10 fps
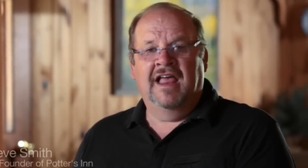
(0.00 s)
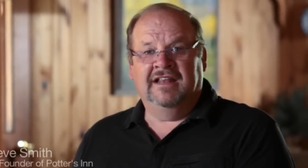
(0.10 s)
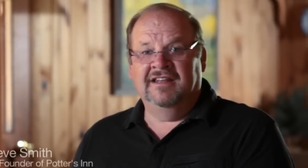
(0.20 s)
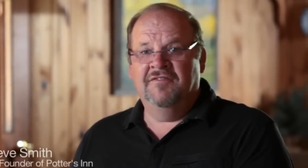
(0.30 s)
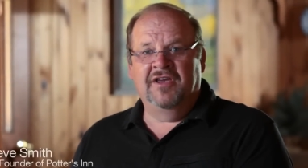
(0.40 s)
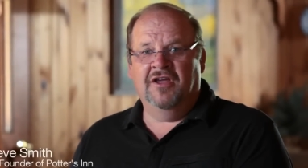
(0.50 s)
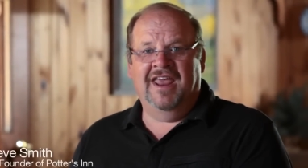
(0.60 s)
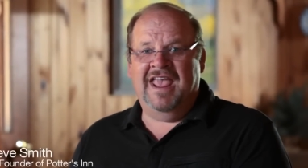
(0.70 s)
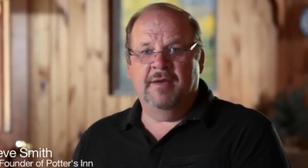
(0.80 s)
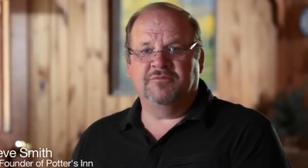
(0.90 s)
like living on
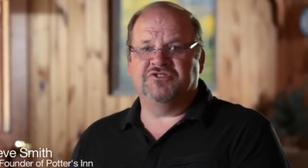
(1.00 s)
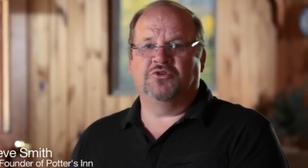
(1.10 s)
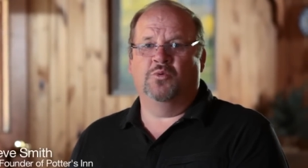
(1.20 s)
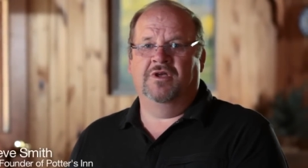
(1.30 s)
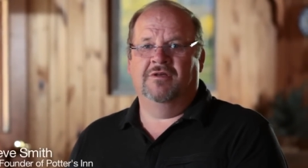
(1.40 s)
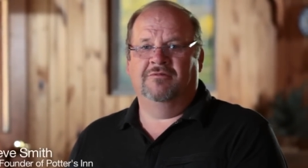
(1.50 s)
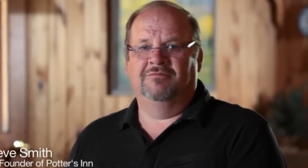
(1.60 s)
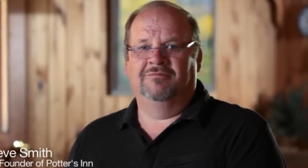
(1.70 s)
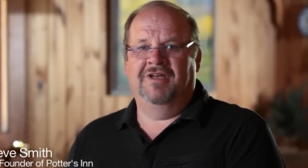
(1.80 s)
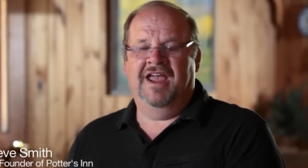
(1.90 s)
a hamster
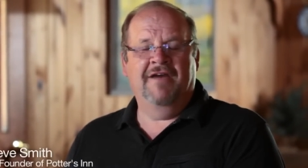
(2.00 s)
wheel.